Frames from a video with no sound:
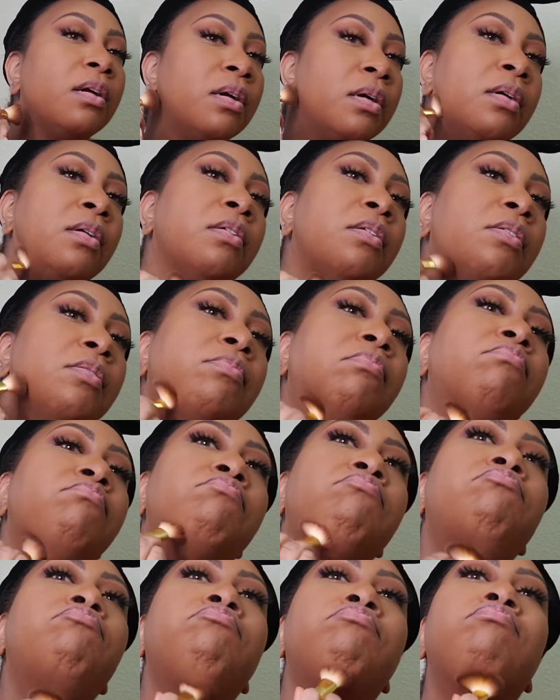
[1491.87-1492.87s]

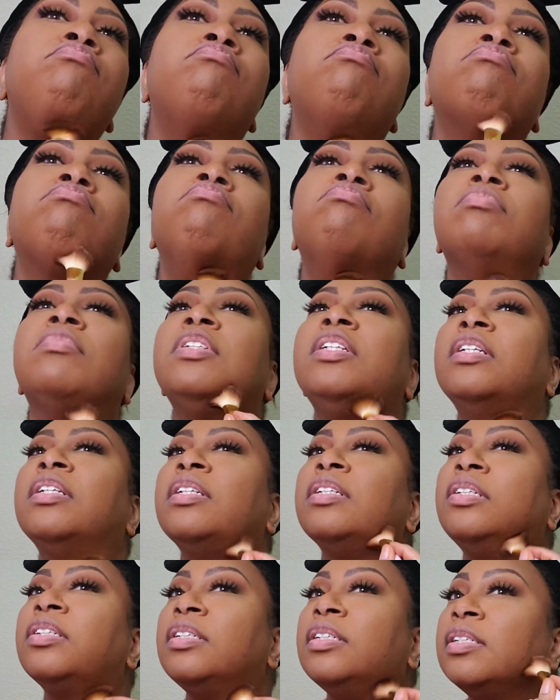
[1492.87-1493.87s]
Get
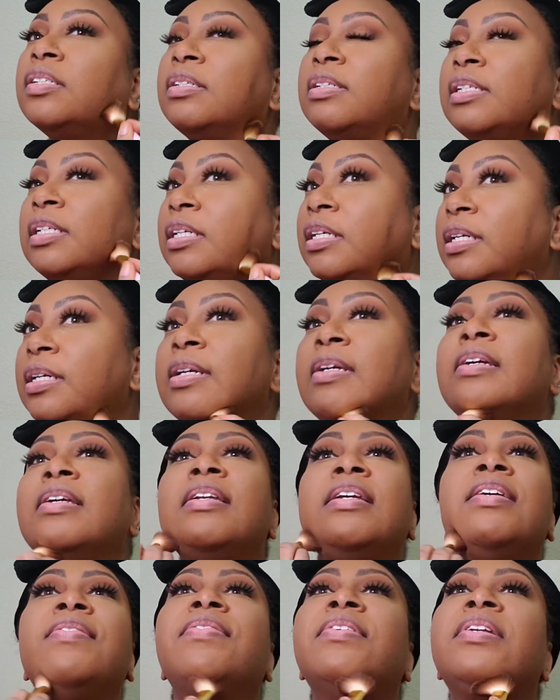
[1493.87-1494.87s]
under your
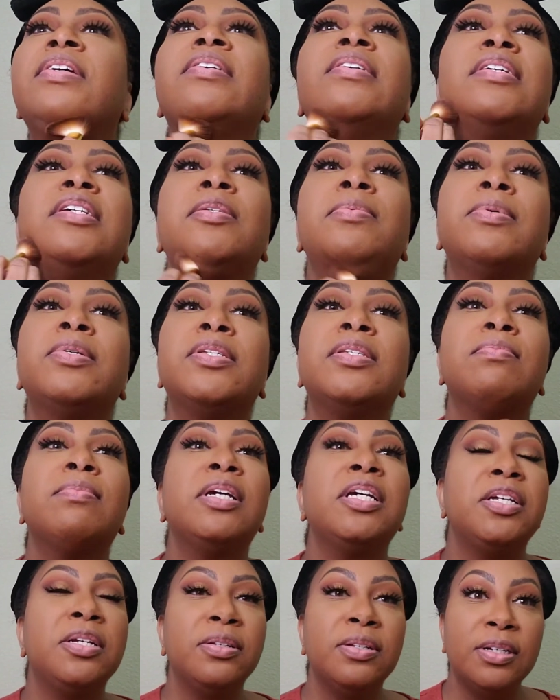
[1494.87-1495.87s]
chin, even though that's supposed to
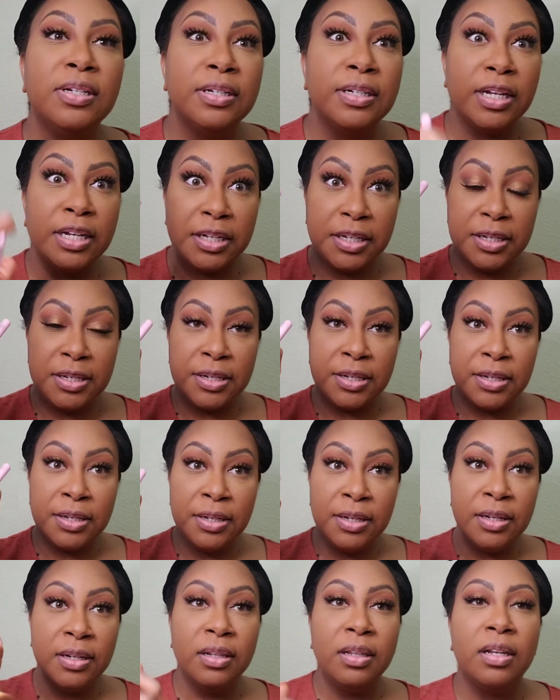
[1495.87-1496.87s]
make you look like you're
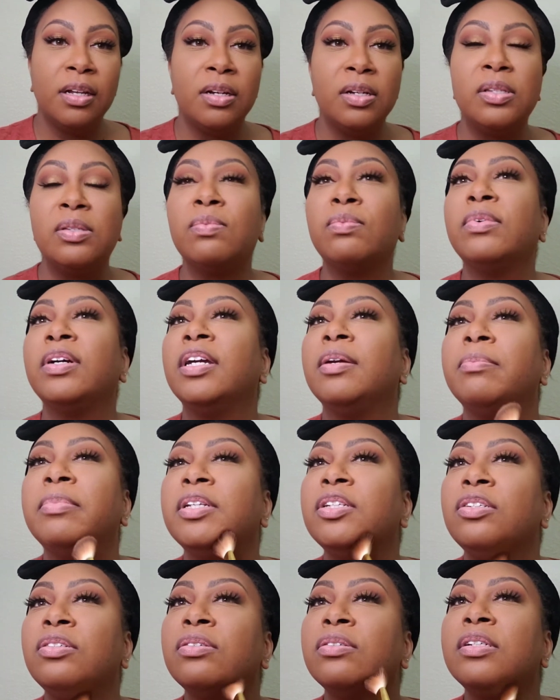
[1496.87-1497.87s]
lost some weight,
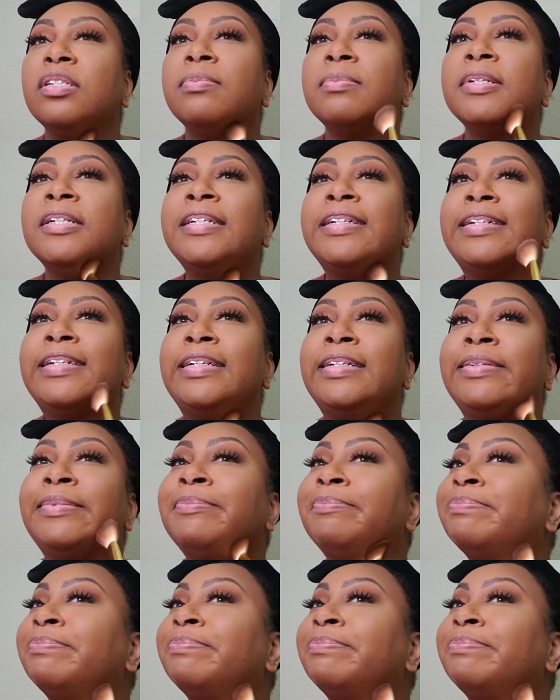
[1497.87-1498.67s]
but trust me, honey.